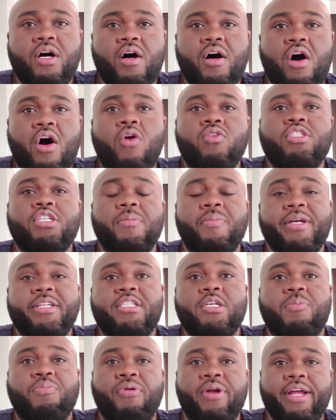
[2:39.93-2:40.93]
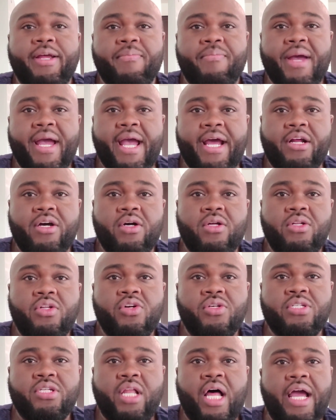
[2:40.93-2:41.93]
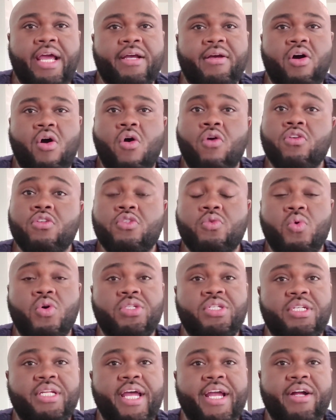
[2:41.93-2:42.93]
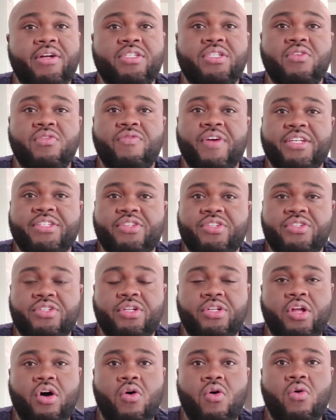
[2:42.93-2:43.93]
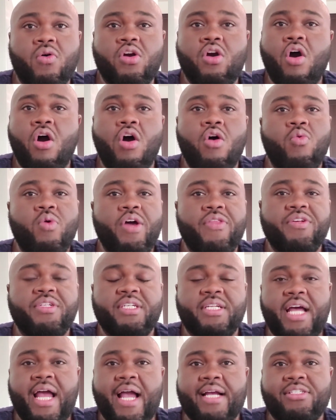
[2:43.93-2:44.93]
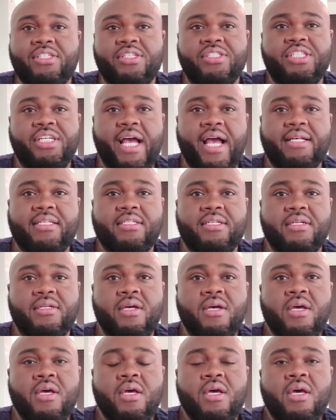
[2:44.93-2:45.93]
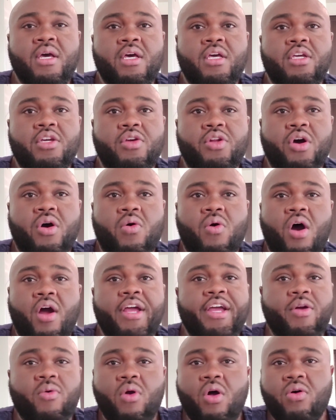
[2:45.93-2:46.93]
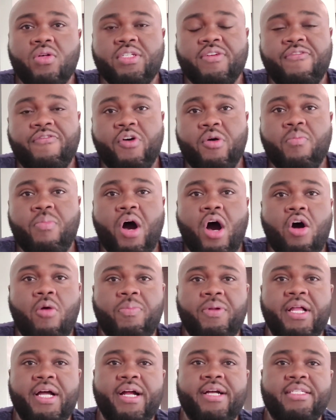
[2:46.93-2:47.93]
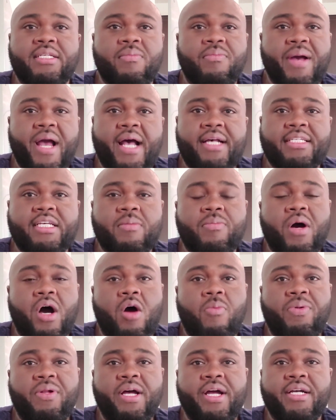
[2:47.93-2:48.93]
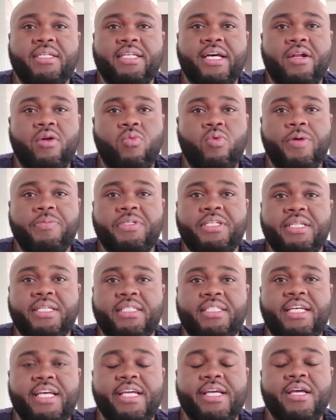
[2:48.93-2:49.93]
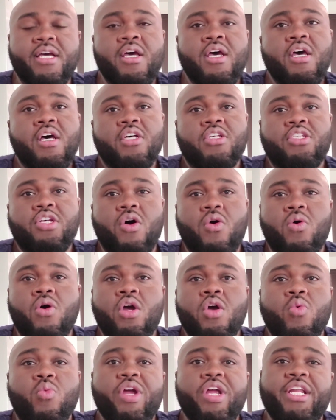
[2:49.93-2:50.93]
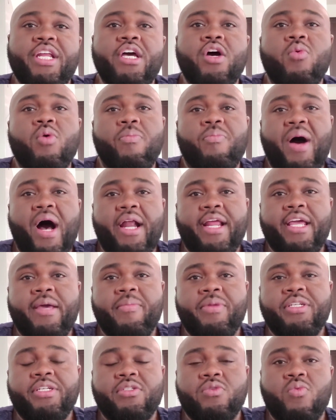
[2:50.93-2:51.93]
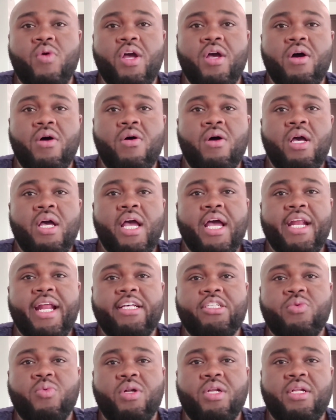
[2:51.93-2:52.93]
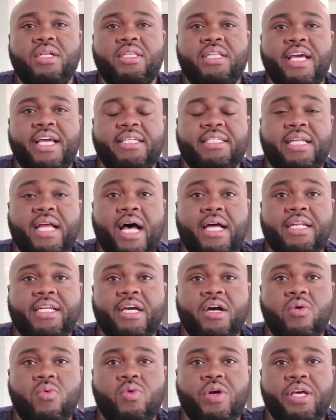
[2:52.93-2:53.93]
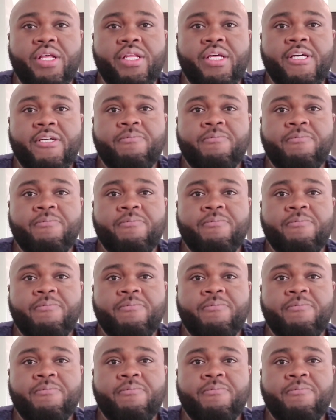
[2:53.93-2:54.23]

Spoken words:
ultimate supreme manhood looks like. Arnold Schwarzenegger, Sylvester Stallone, Carl Weathers, and Action Jackson. You know, our heroes are football players and basketball players that are ripped to the teeth. So we deal with body image as well. And that's one of the things that I dealt with